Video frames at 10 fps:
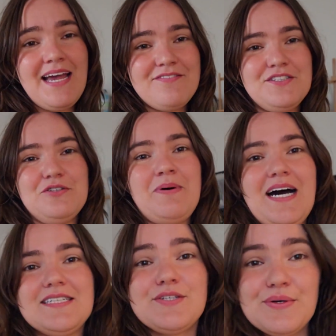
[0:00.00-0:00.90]
have to do a
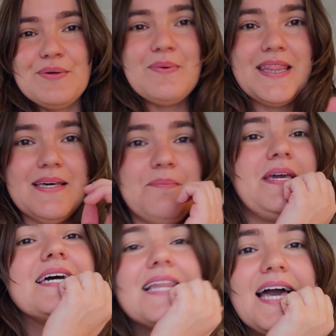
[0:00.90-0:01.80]
part 2 when the
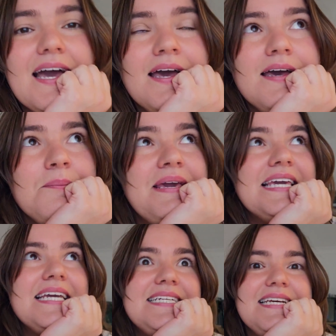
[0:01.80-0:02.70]

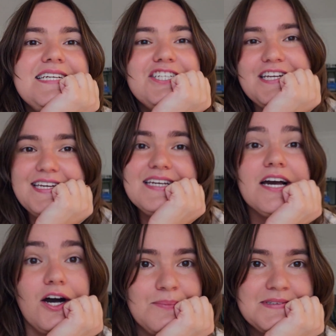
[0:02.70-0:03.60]
PETG
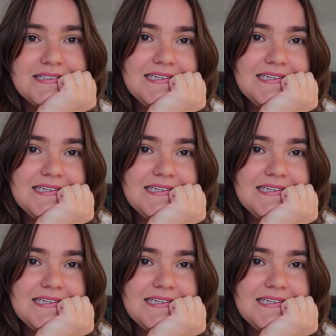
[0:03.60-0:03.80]
comes